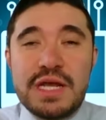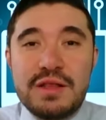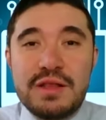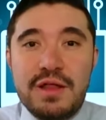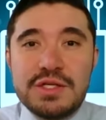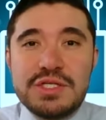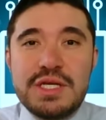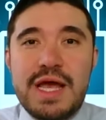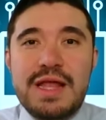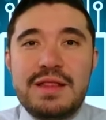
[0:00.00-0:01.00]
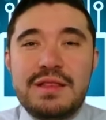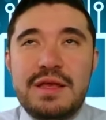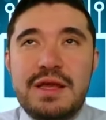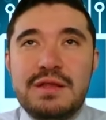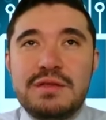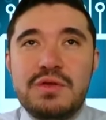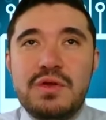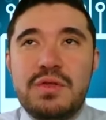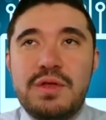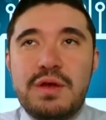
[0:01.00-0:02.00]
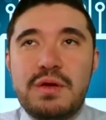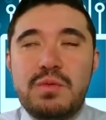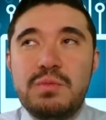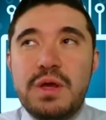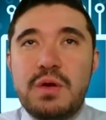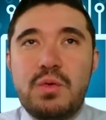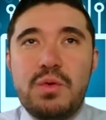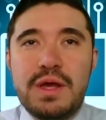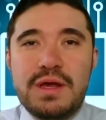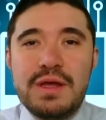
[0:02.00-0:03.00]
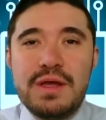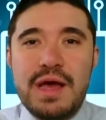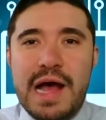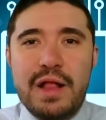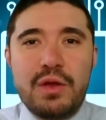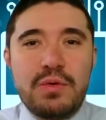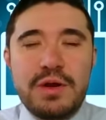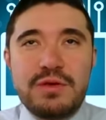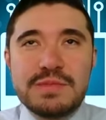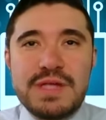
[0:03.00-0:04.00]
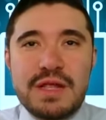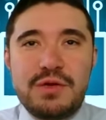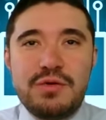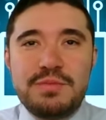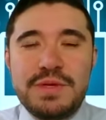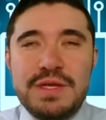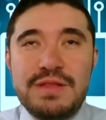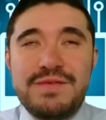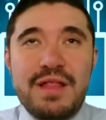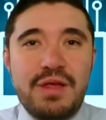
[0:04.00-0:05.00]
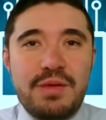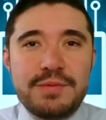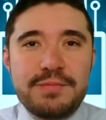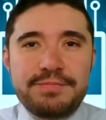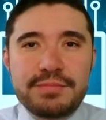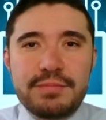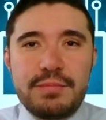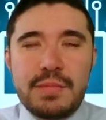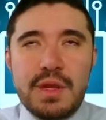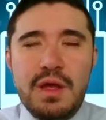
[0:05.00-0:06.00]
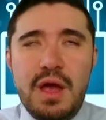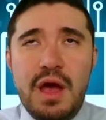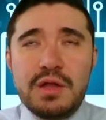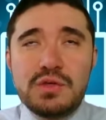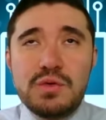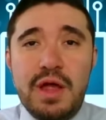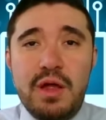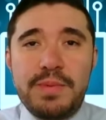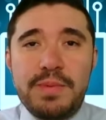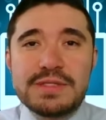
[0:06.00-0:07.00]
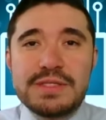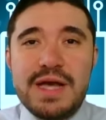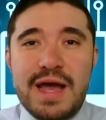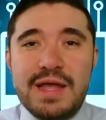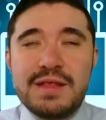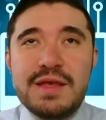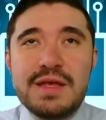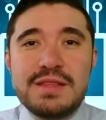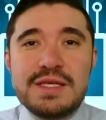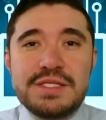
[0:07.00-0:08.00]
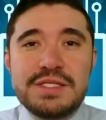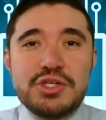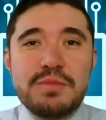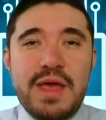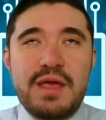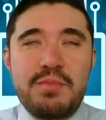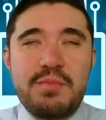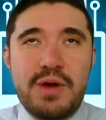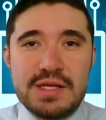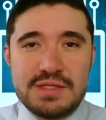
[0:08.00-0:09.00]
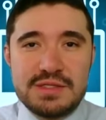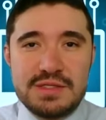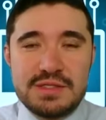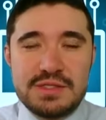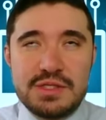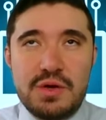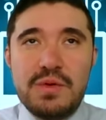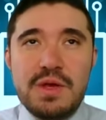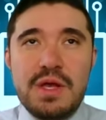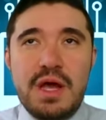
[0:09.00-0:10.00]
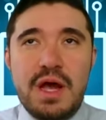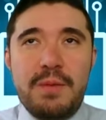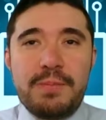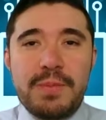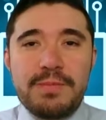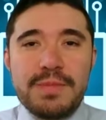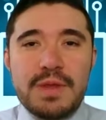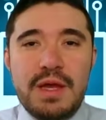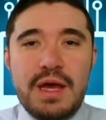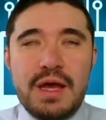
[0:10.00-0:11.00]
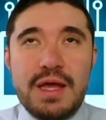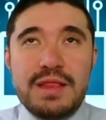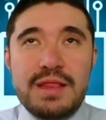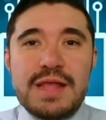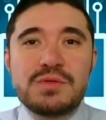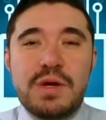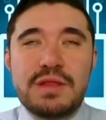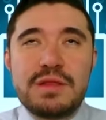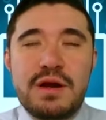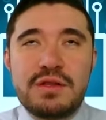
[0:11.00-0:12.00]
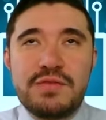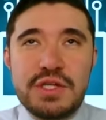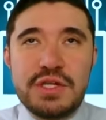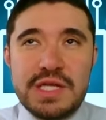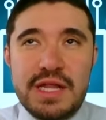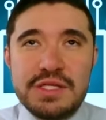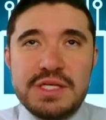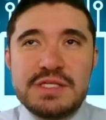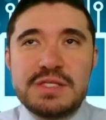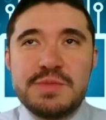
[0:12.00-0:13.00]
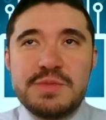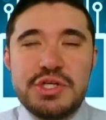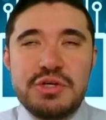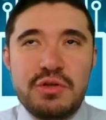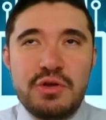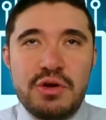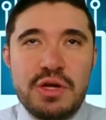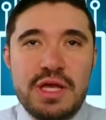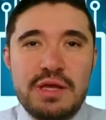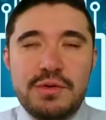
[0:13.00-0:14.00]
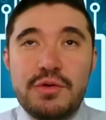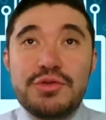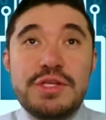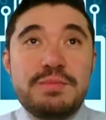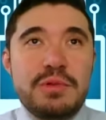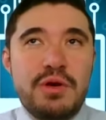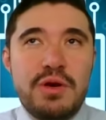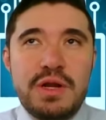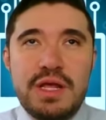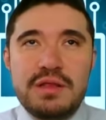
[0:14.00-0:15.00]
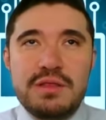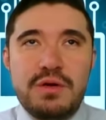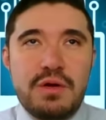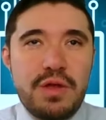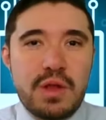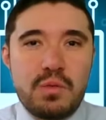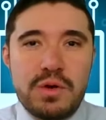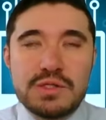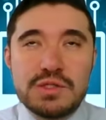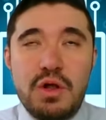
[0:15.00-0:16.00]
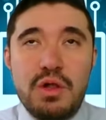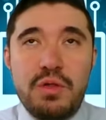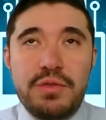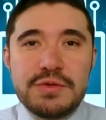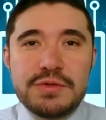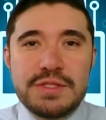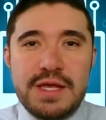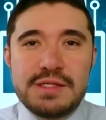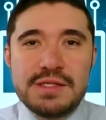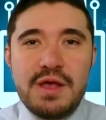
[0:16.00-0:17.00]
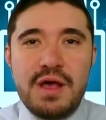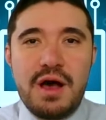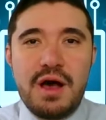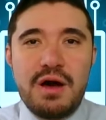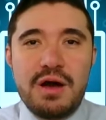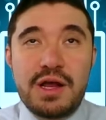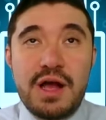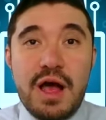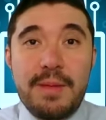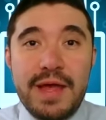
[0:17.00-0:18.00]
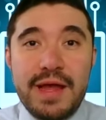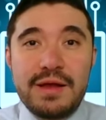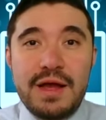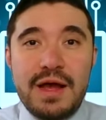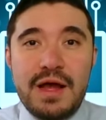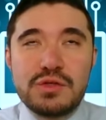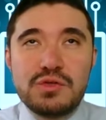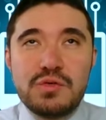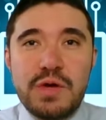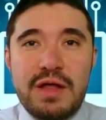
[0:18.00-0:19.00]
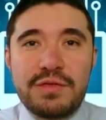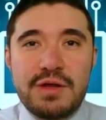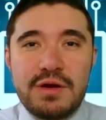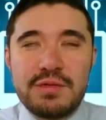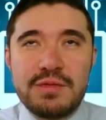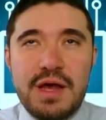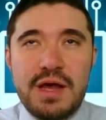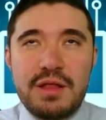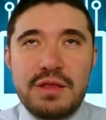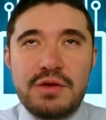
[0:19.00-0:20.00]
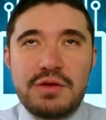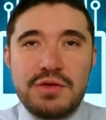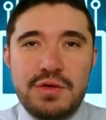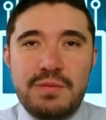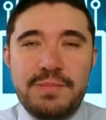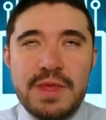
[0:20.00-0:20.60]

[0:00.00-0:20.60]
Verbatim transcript: technology and, and you know, the, the quick algorithms that could be developed uh, to help us guide decision-making processes. So, um, uh, and that's what artificial intelligence, machine learning, deep learning, neural networks, all those things are coming uh, to healthcare uh, near to you.